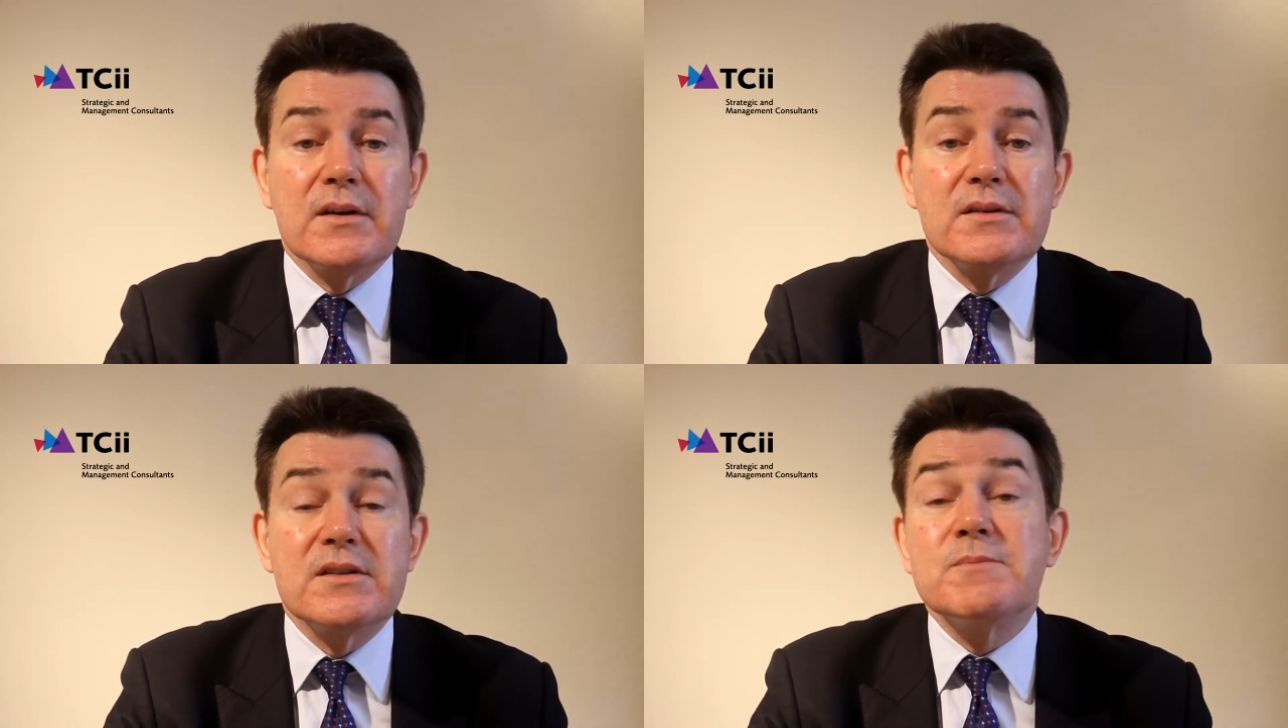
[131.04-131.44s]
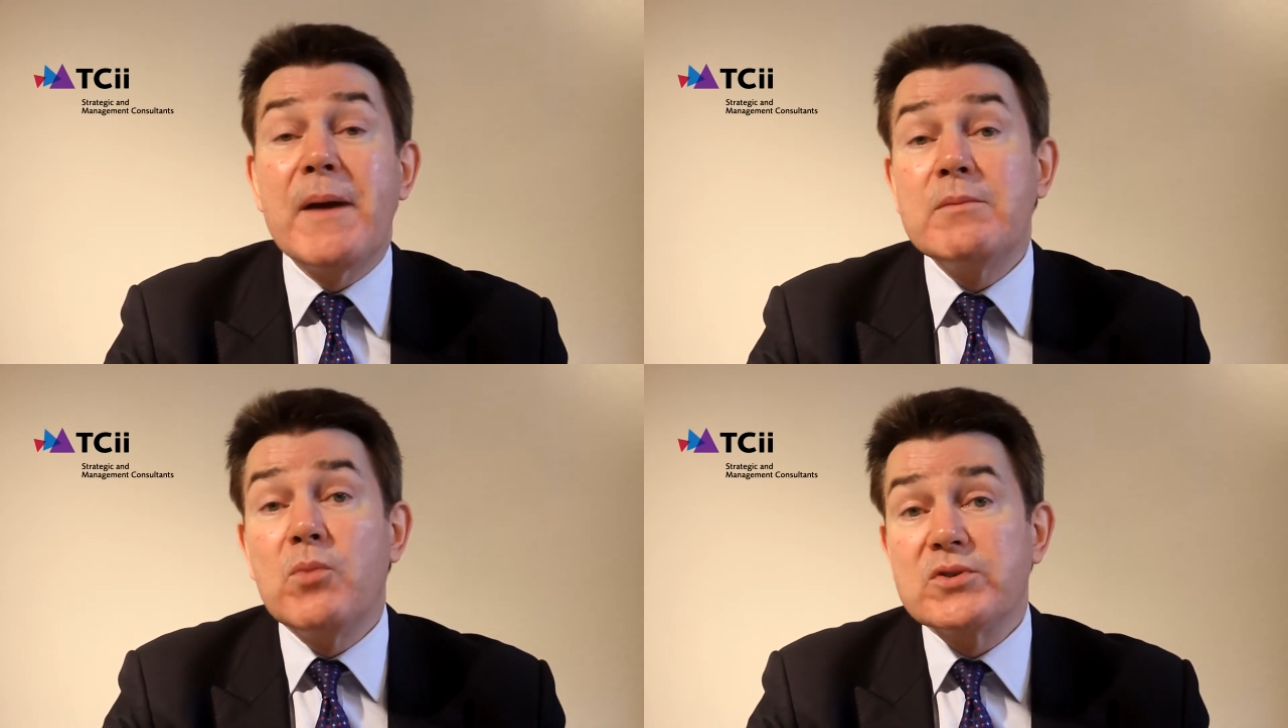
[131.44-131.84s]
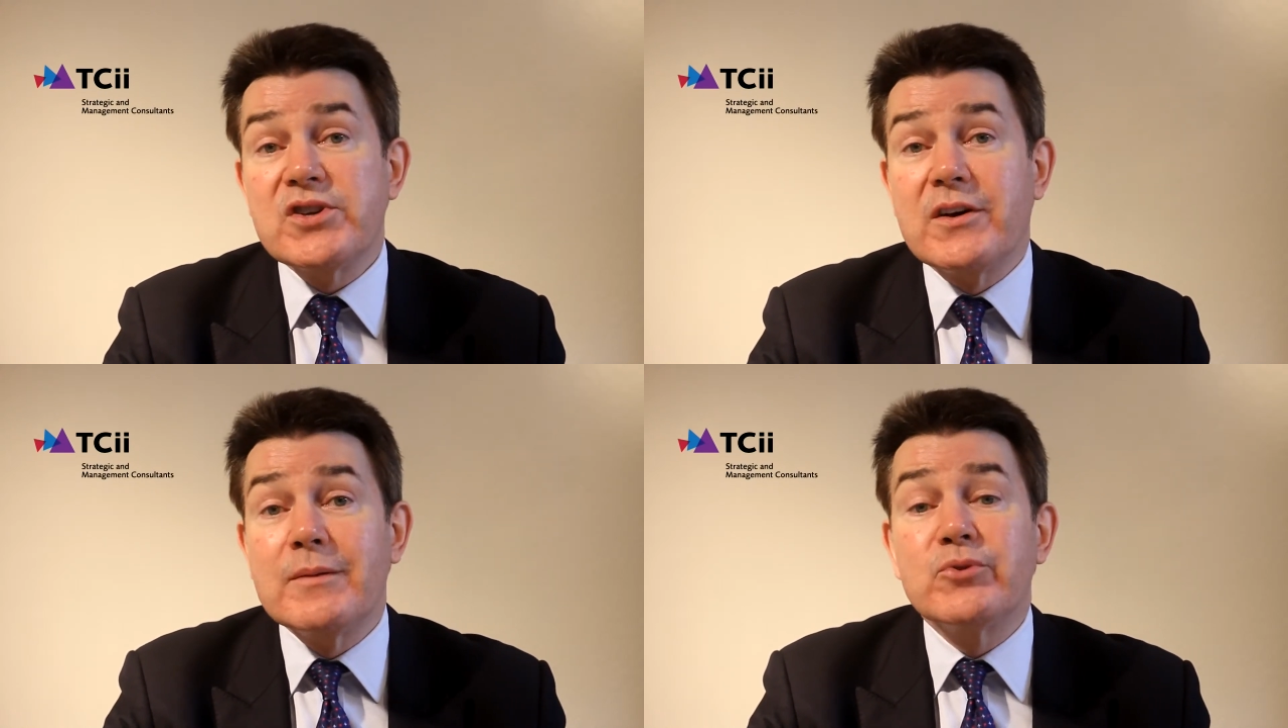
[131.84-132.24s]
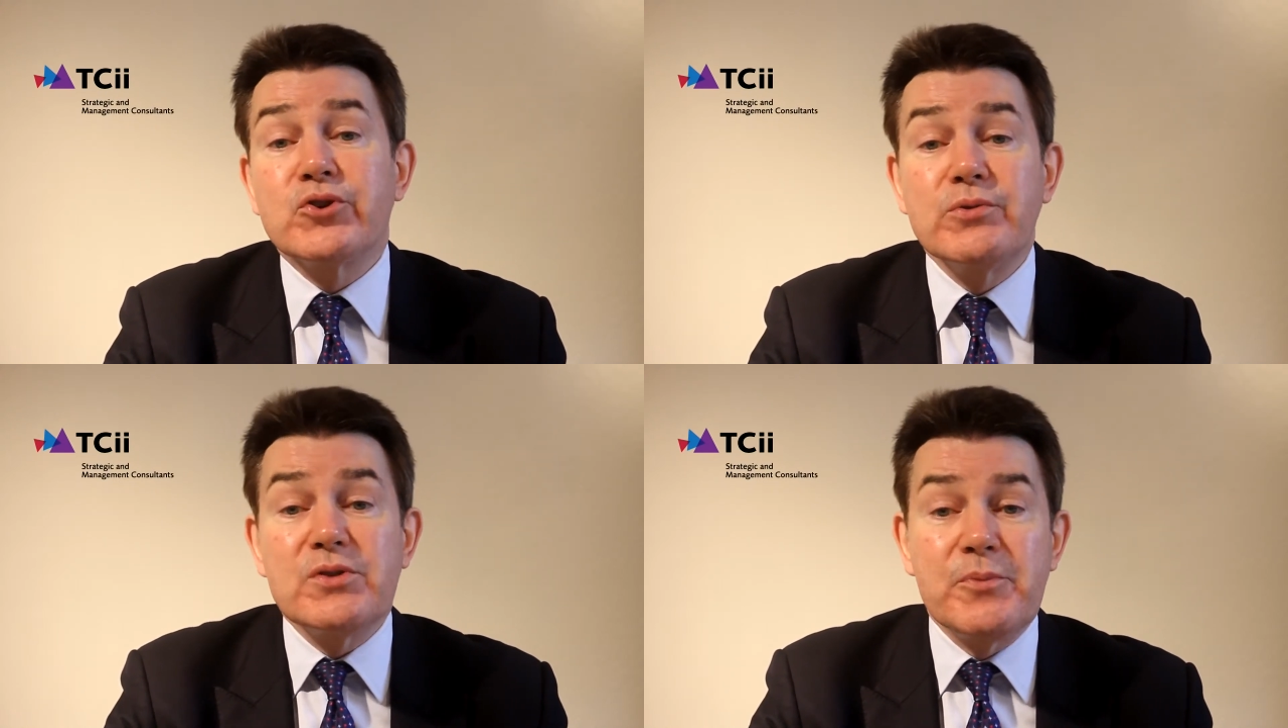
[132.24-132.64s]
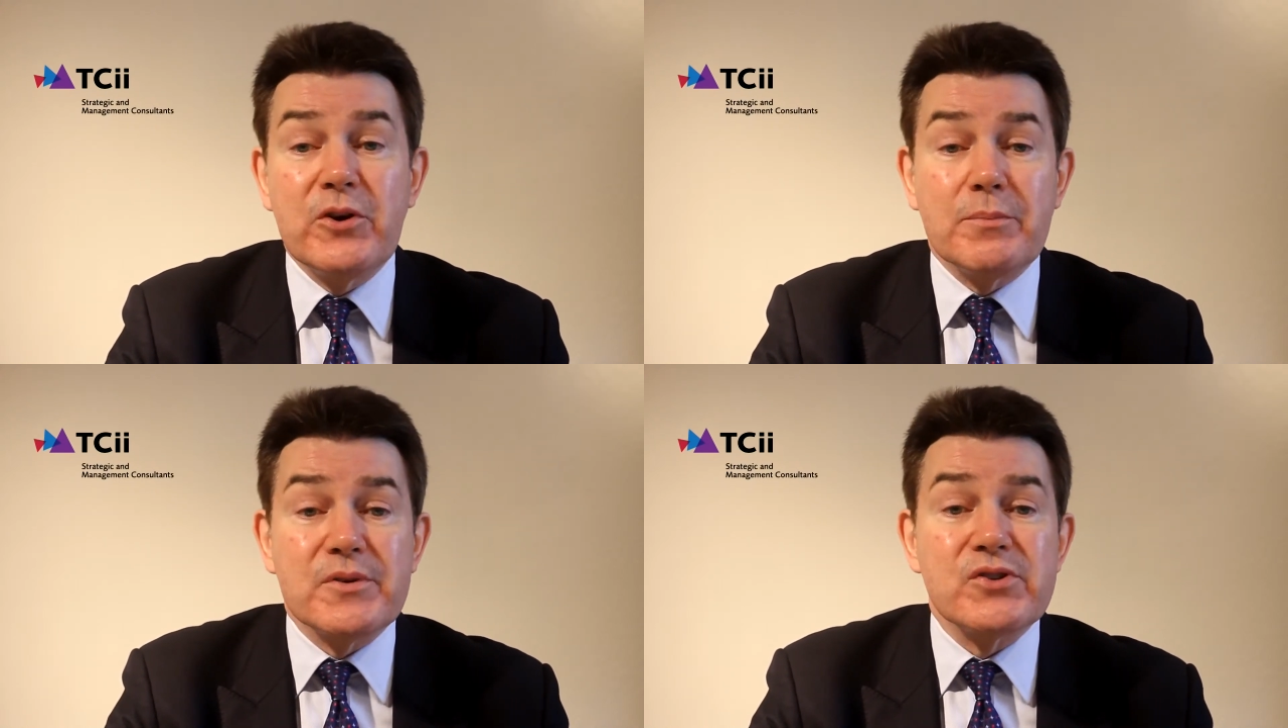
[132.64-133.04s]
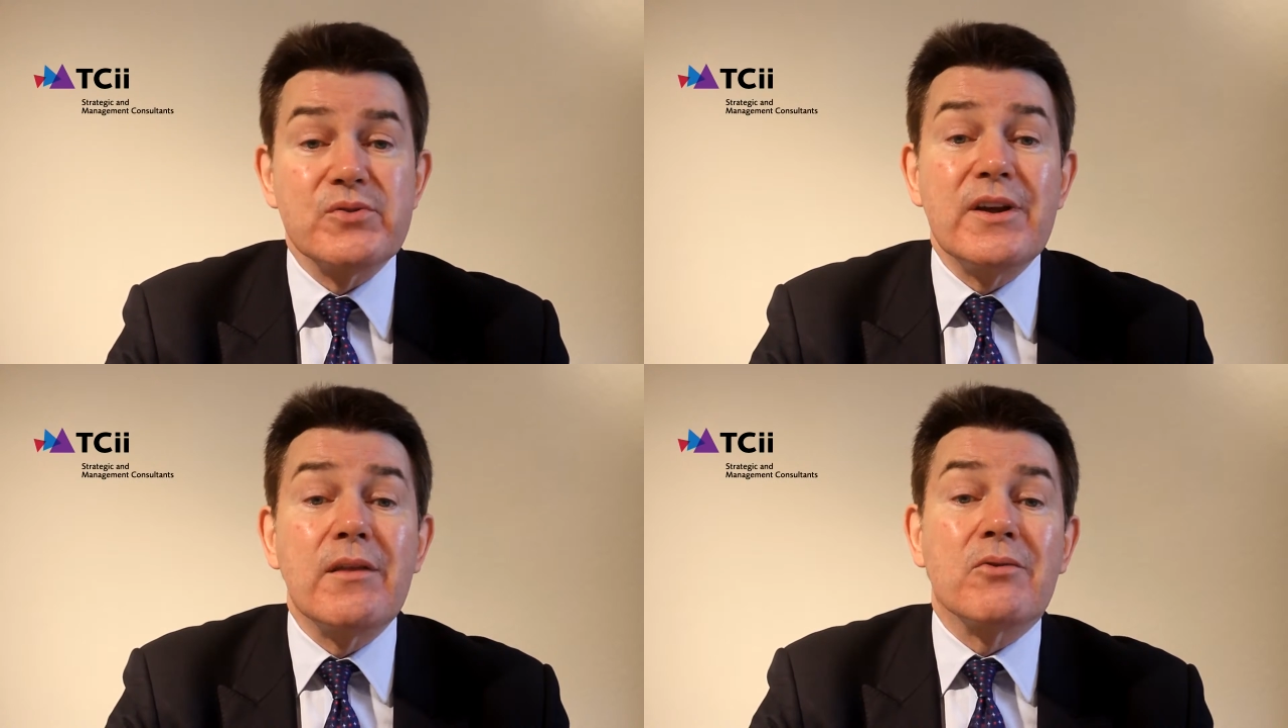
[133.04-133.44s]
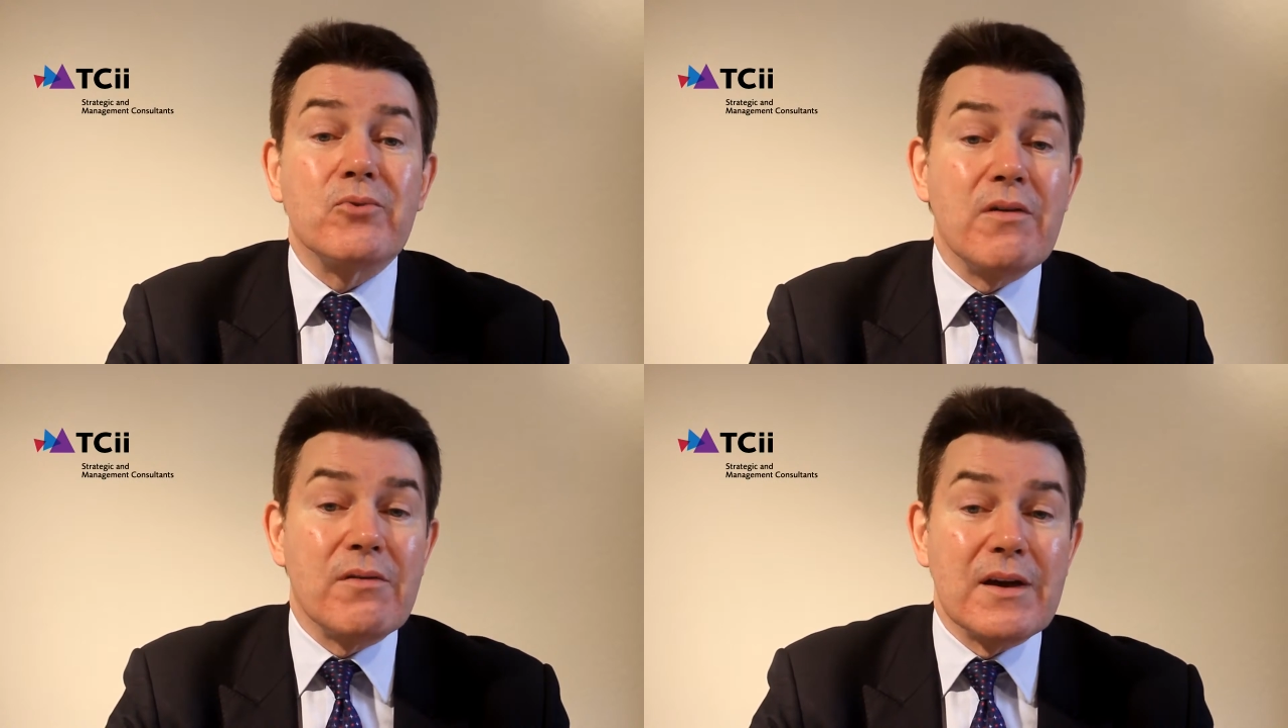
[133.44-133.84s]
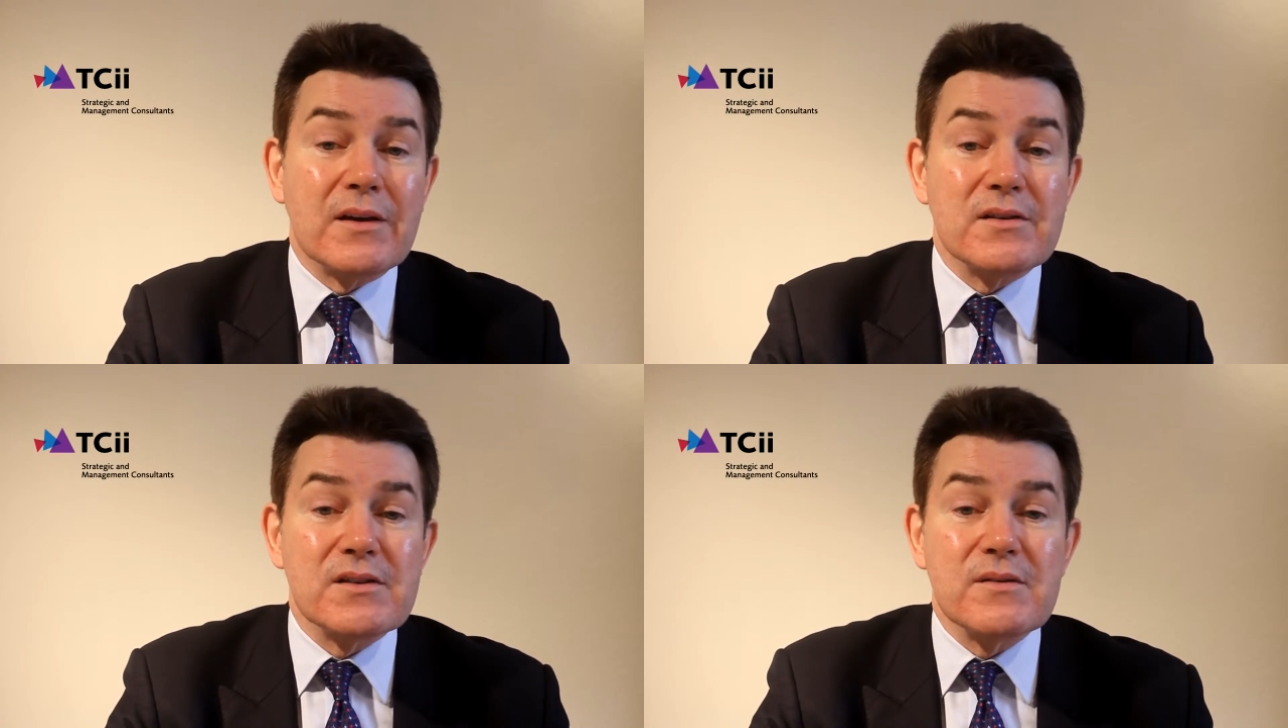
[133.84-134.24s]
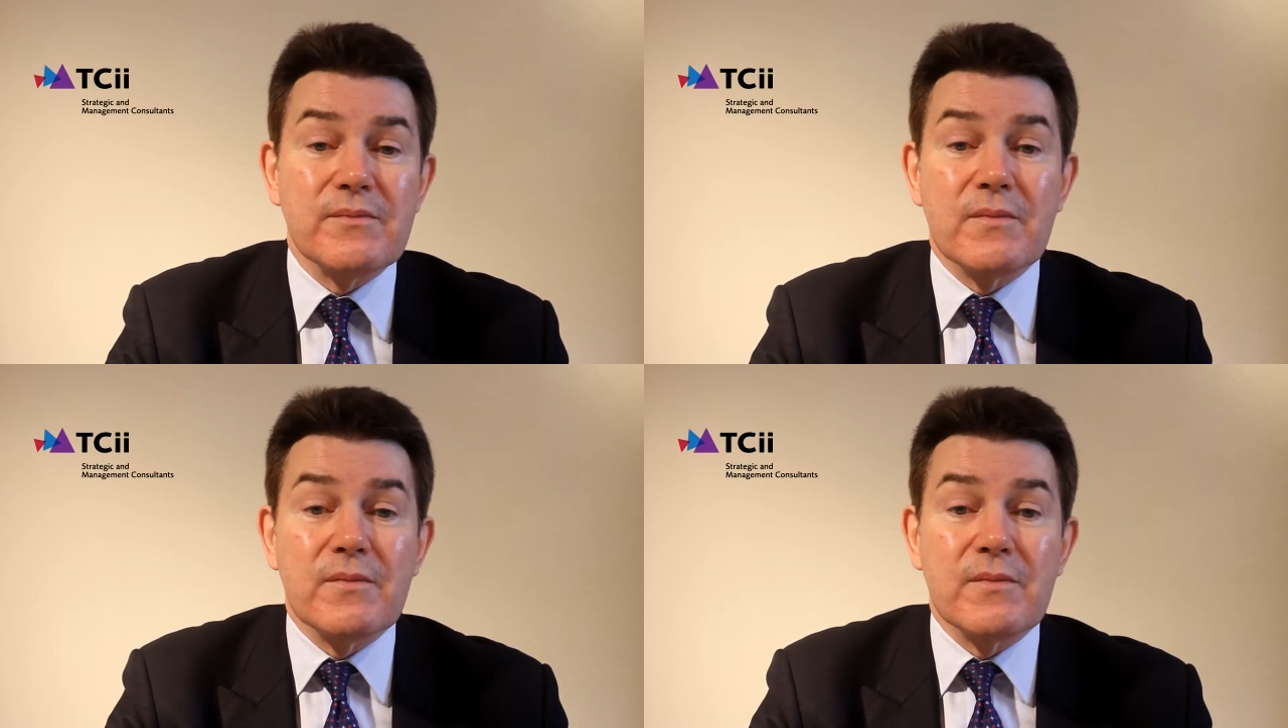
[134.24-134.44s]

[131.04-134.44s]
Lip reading: To spend more time true to purpose, you need 3 things.